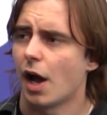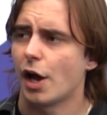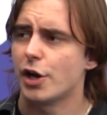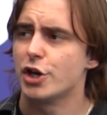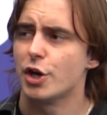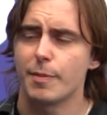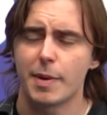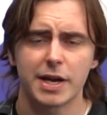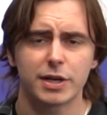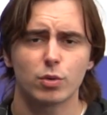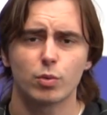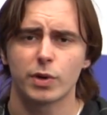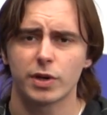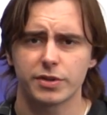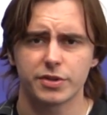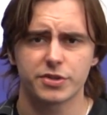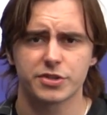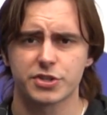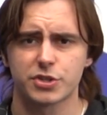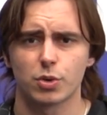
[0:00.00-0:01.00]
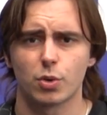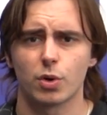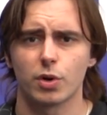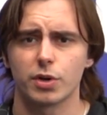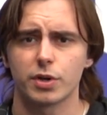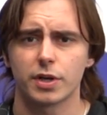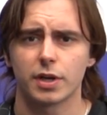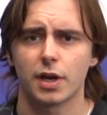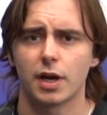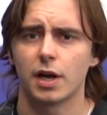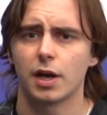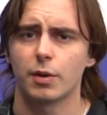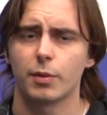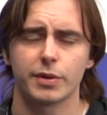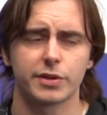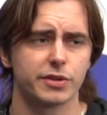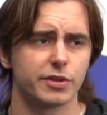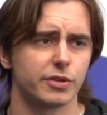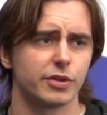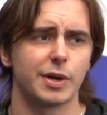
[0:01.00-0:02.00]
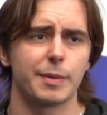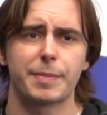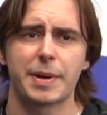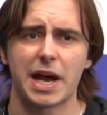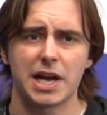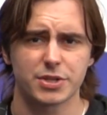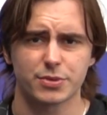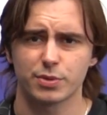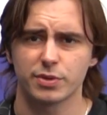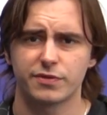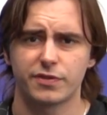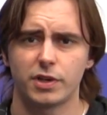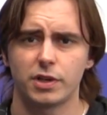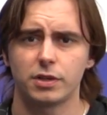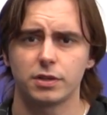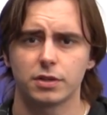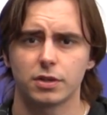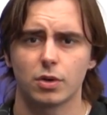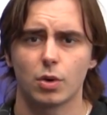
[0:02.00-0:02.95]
No matter where they're stored, whether they're in a password vault